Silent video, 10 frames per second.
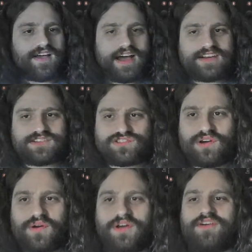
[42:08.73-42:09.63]
I just
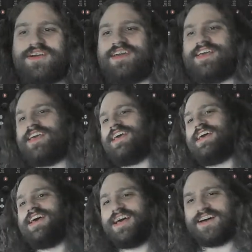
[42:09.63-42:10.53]
don't
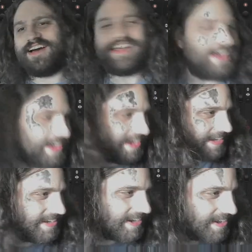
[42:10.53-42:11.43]

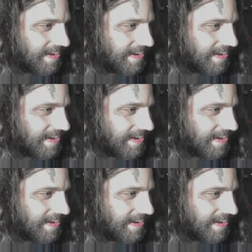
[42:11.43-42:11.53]
like.